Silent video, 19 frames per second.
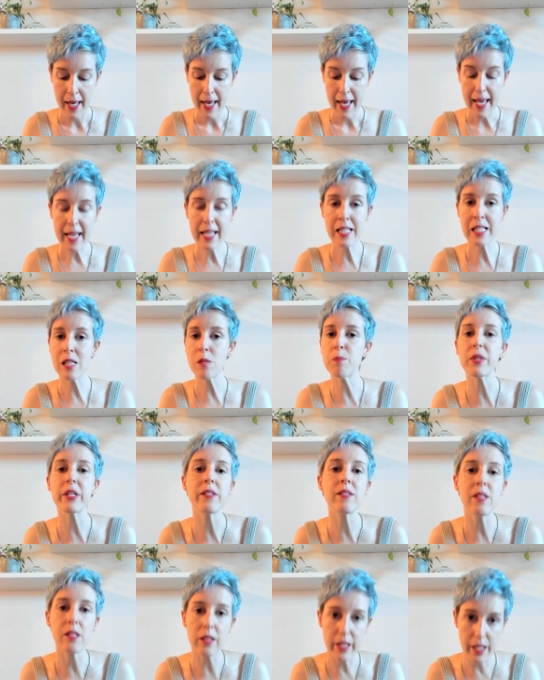
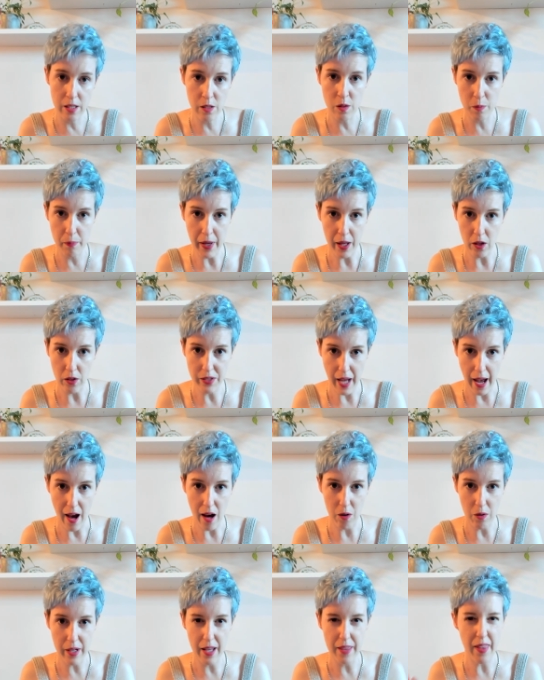explicitly spelled
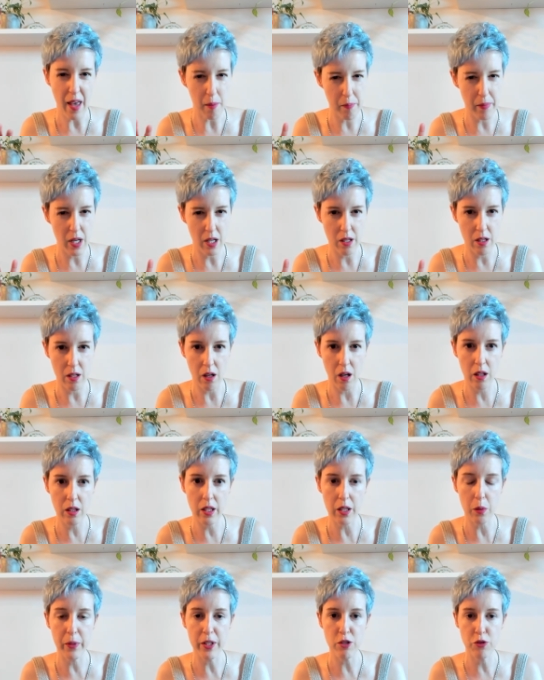out, and that made it a
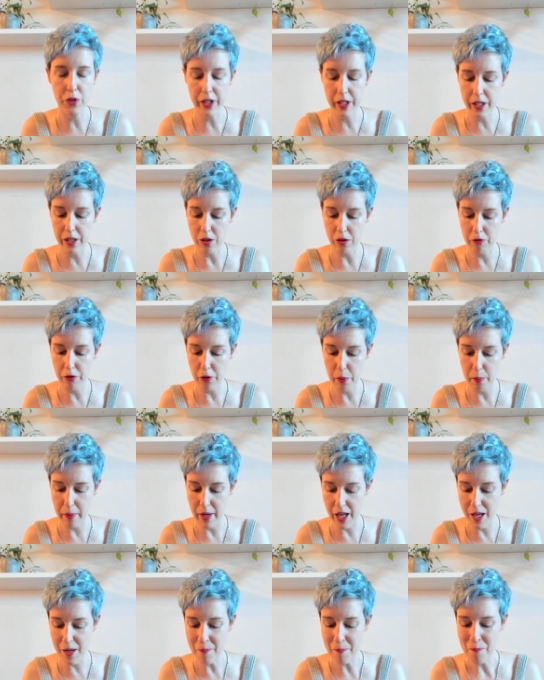little bit trickier for
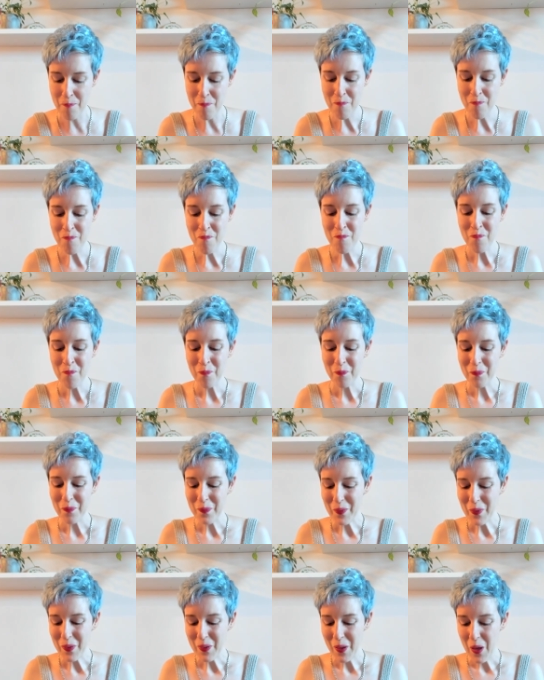me.
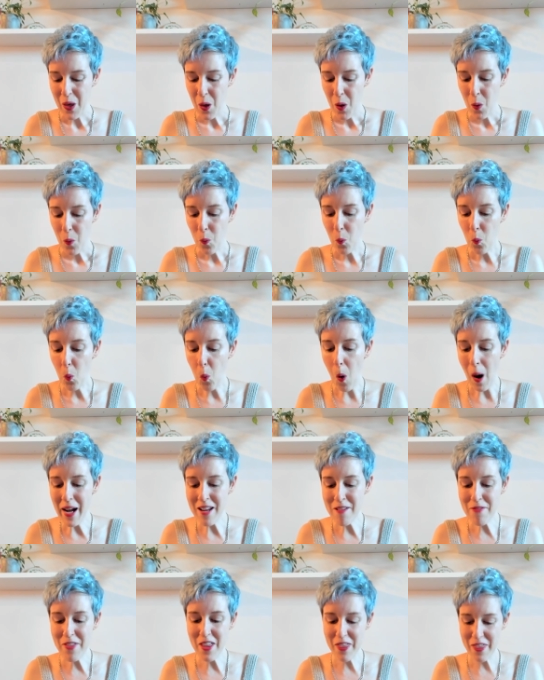One
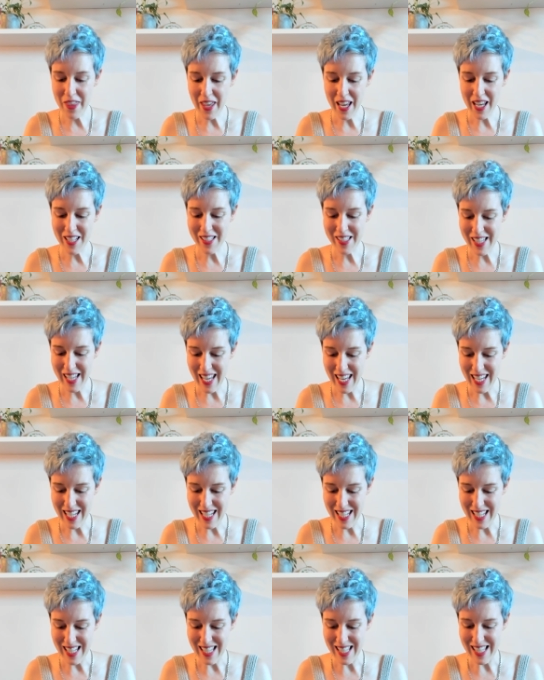of the things
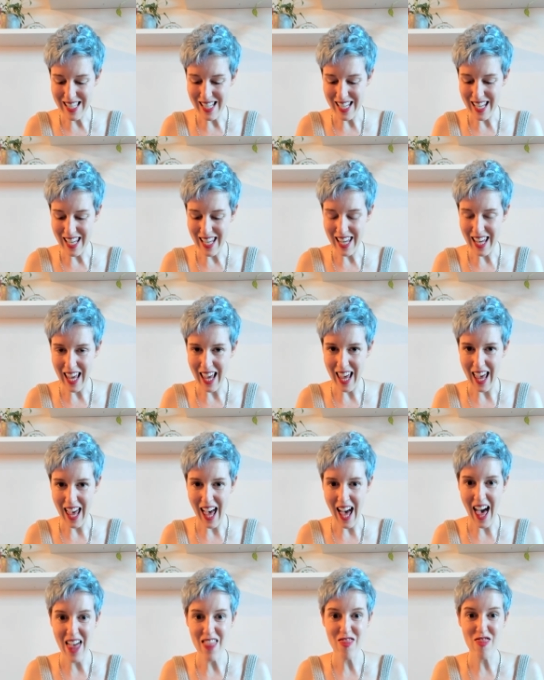is
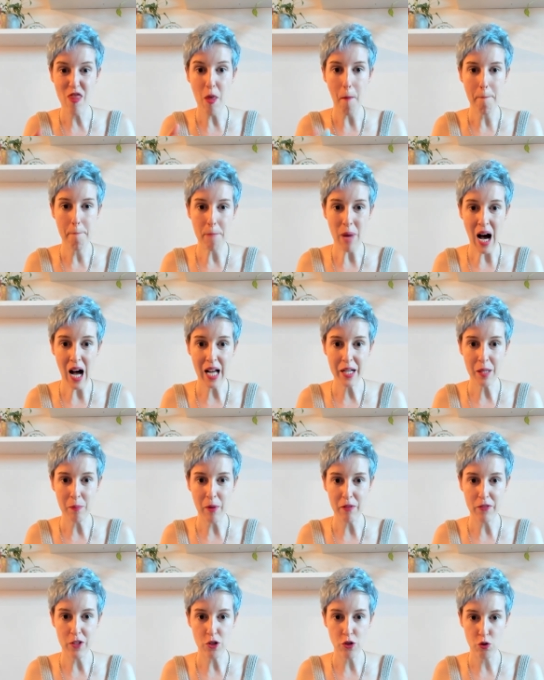at the bottom
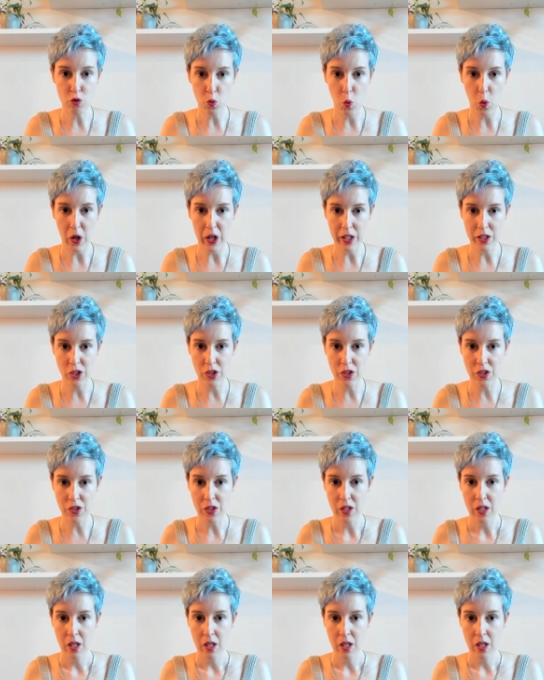of the shorts,